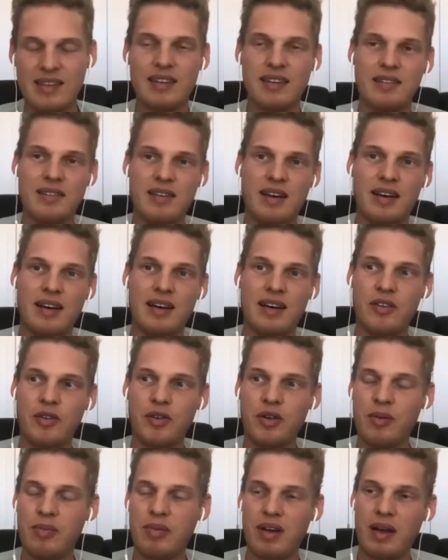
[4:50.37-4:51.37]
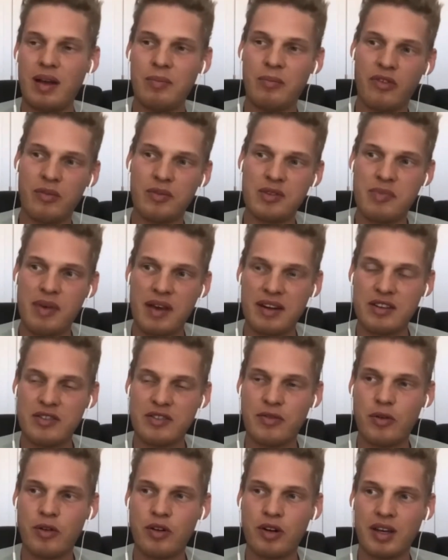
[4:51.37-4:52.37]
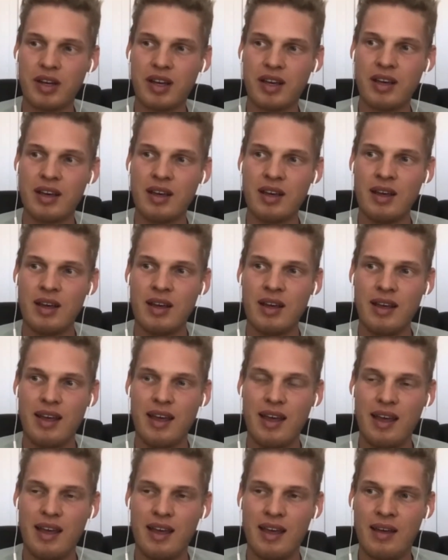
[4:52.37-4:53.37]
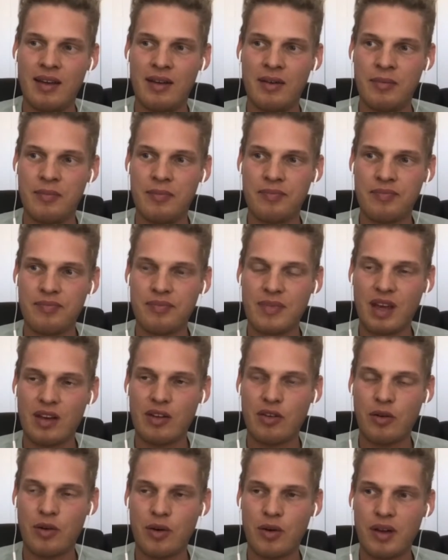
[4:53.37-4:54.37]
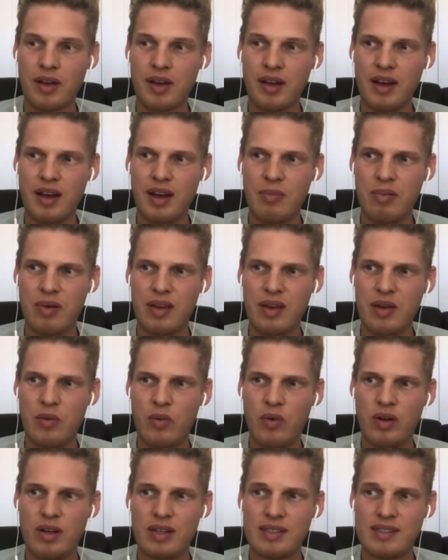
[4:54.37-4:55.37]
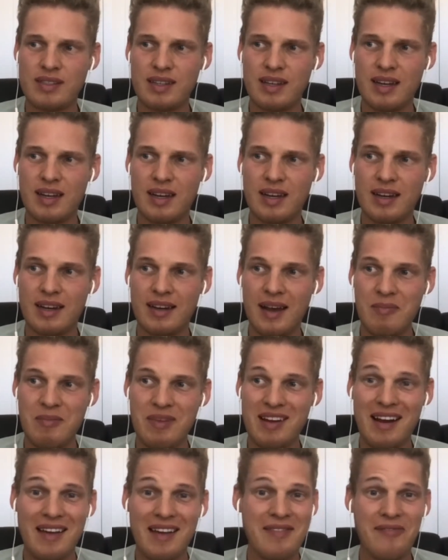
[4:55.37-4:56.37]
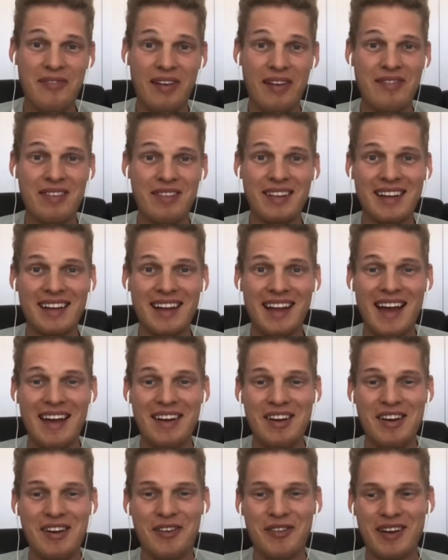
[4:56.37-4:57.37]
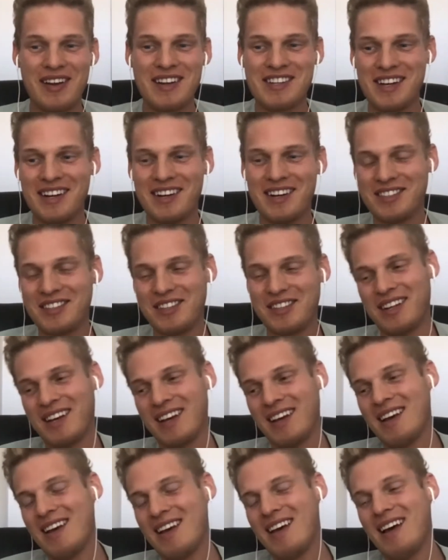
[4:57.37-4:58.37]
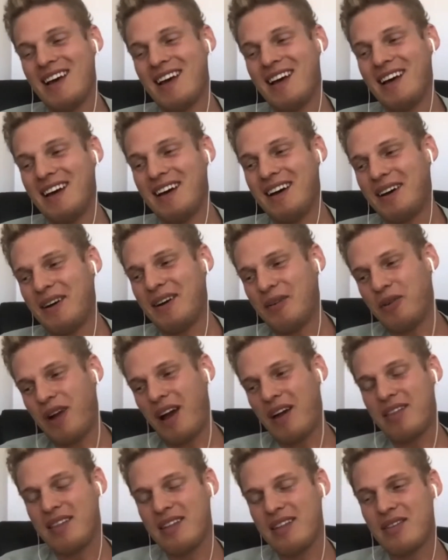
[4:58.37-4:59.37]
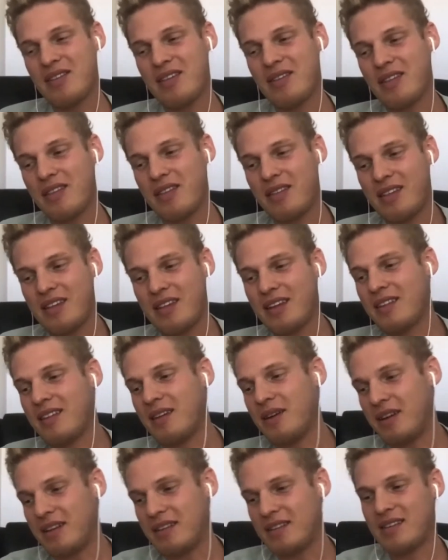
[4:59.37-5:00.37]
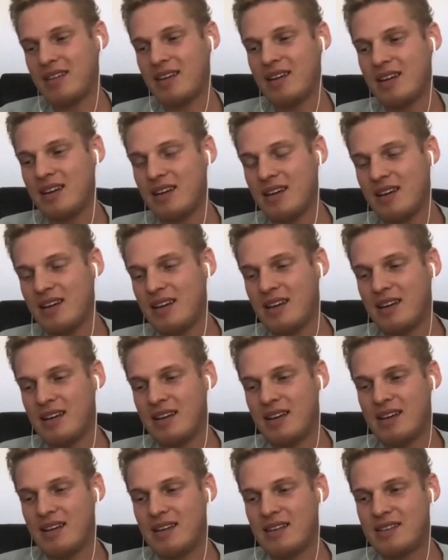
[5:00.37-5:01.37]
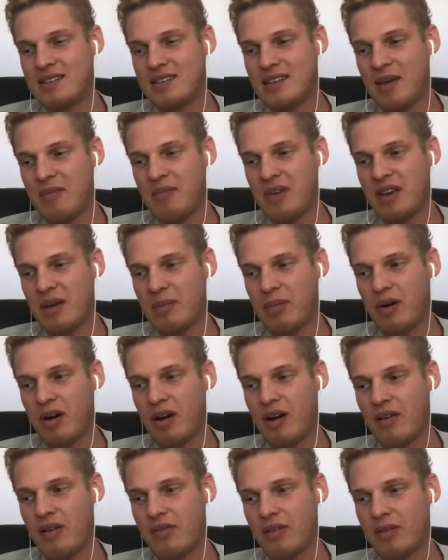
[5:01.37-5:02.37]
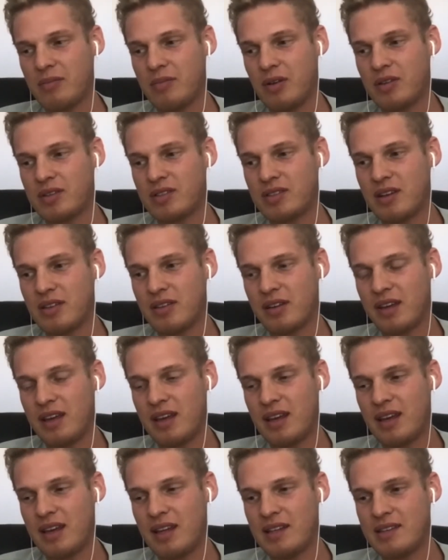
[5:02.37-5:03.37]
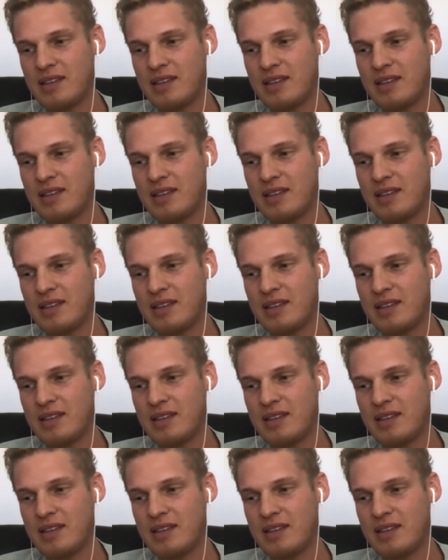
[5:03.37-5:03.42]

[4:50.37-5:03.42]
Yeah, I grew up. I'm from Spanish Fork. And growing up, it was, I feel like I had a great childhood. I think that the thing that set me apart from most other kids